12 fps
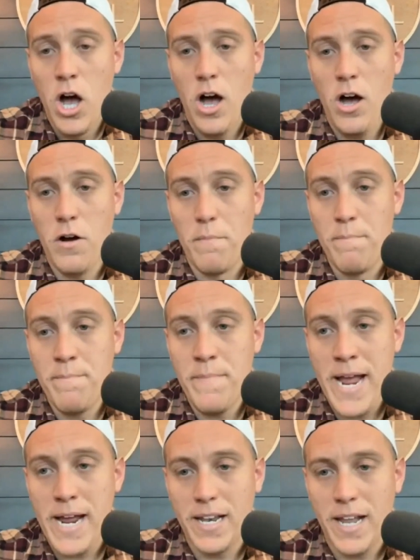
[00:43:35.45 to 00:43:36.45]
Oh
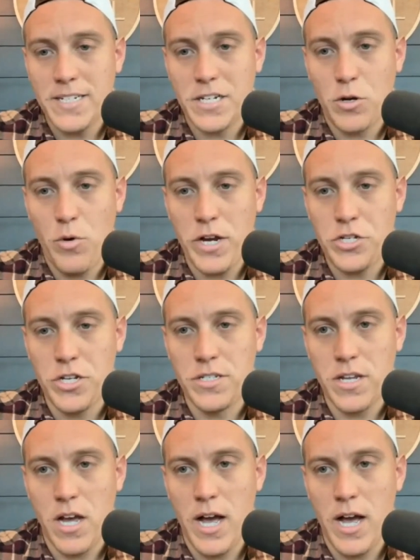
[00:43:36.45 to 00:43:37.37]
man, lots of questions.